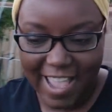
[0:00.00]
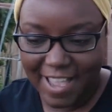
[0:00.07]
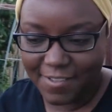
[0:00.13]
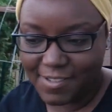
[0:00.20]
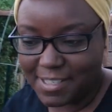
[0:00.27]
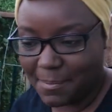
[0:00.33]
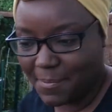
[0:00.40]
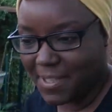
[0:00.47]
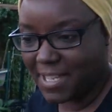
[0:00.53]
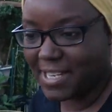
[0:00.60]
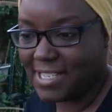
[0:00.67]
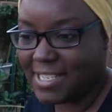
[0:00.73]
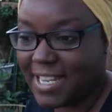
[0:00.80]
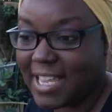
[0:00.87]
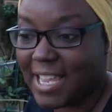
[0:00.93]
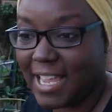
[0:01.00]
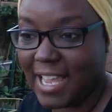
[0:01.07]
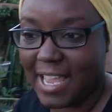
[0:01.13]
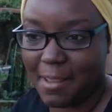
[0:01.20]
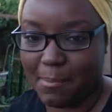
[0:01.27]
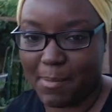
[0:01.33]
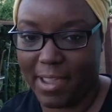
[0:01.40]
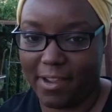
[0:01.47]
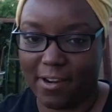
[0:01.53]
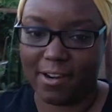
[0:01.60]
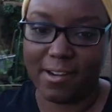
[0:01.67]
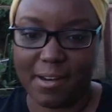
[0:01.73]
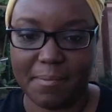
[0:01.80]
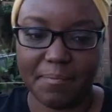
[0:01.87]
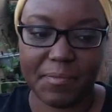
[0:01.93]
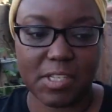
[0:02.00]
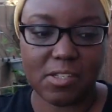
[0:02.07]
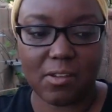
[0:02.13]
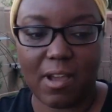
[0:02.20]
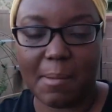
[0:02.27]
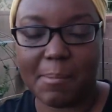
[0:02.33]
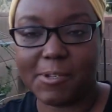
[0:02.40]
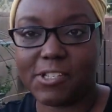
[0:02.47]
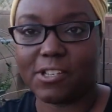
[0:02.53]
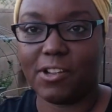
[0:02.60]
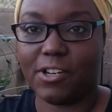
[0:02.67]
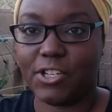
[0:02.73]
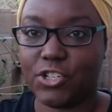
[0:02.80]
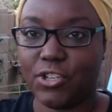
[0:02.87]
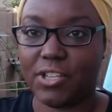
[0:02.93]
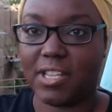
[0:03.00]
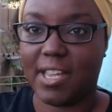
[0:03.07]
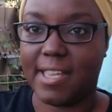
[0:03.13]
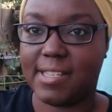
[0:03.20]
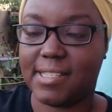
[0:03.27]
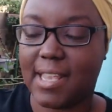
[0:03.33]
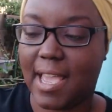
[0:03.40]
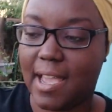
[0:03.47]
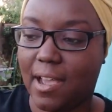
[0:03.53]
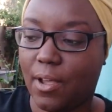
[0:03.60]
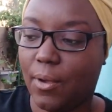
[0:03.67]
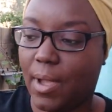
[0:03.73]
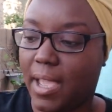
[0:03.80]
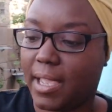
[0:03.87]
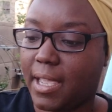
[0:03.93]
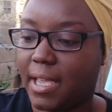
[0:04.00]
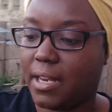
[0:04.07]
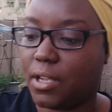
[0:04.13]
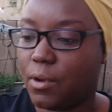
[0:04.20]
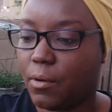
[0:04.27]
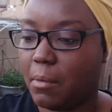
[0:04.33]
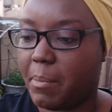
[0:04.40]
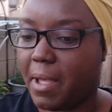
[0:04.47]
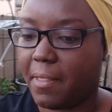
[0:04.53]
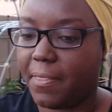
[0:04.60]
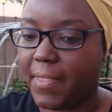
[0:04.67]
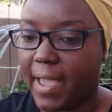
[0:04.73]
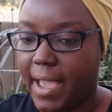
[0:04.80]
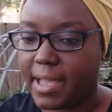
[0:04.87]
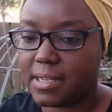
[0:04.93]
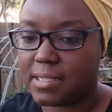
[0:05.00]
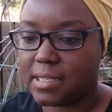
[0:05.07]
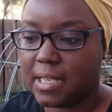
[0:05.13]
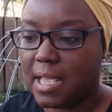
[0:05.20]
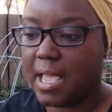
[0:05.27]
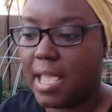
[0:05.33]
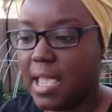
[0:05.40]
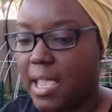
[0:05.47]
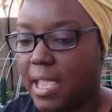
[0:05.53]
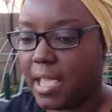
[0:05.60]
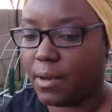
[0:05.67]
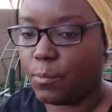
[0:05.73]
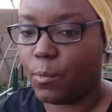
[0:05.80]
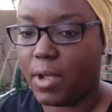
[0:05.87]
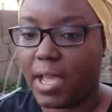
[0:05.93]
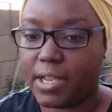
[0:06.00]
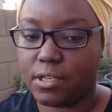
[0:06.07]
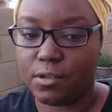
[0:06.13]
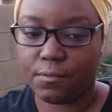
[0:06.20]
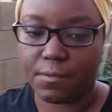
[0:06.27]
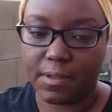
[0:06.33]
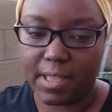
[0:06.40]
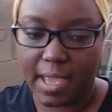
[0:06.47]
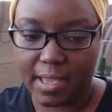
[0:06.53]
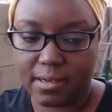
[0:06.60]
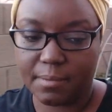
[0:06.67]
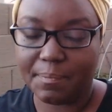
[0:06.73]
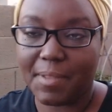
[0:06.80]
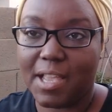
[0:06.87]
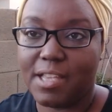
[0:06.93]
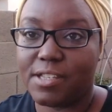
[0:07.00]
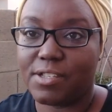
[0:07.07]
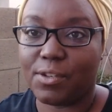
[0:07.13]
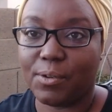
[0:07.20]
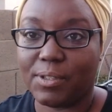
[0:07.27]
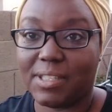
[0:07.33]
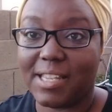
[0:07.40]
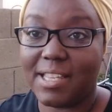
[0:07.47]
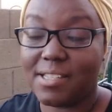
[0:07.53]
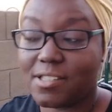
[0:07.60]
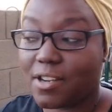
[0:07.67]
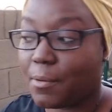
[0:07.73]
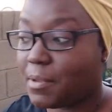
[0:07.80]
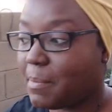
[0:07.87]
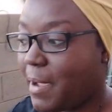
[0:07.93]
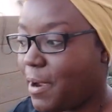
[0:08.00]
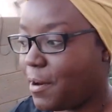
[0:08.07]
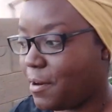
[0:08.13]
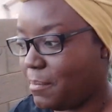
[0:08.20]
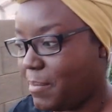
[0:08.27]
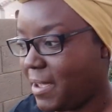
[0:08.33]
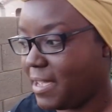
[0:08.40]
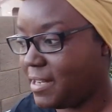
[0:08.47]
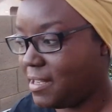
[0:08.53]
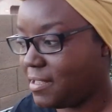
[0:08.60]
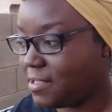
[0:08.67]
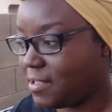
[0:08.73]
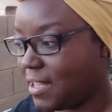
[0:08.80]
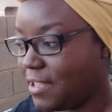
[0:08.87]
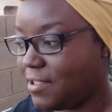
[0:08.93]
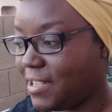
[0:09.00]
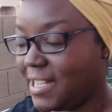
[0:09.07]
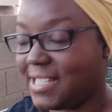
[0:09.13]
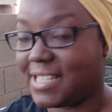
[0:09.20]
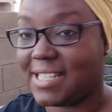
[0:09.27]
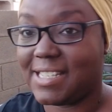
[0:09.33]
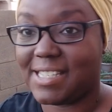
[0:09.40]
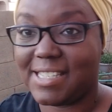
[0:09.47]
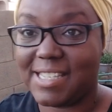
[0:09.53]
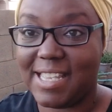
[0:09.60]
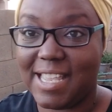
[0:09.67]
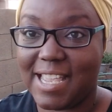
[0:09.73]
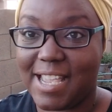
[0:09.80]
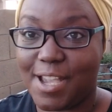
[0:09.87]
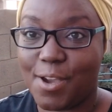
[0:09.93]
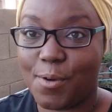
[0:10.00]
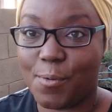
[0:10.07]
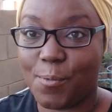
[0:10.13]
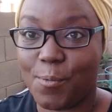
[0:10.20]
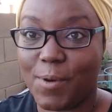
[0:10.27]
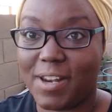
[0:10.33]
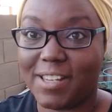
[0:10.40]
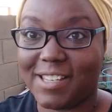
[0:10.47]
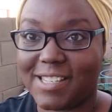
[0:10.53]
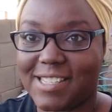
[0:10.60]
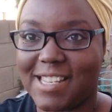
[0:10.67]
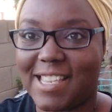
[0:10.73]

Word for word: I have something digging in my garden, so I'm also going to show you guys how I kind of go about that and what I do for that. So let's start with my herb bed so that you guys can see what it looks